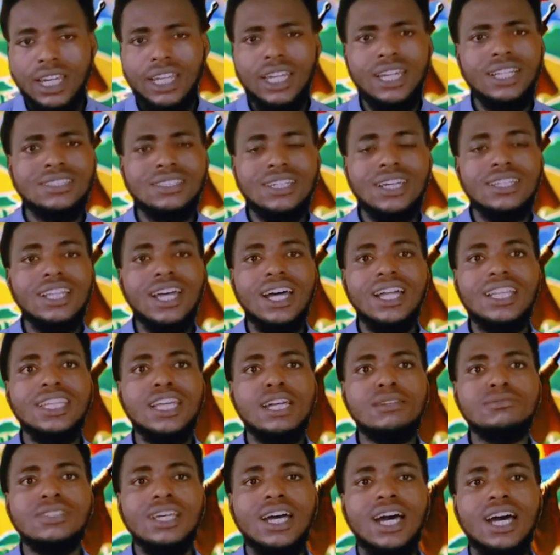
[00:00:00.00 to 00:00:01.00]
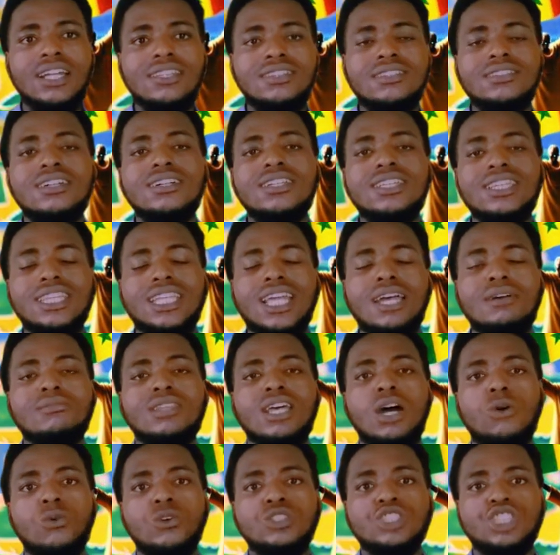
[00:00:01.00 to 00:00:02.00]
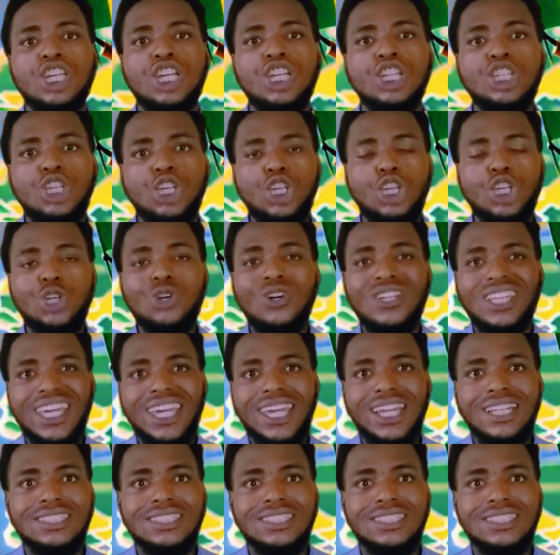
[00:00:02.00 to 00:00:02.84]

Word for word: Internal debt are the debt that was incurred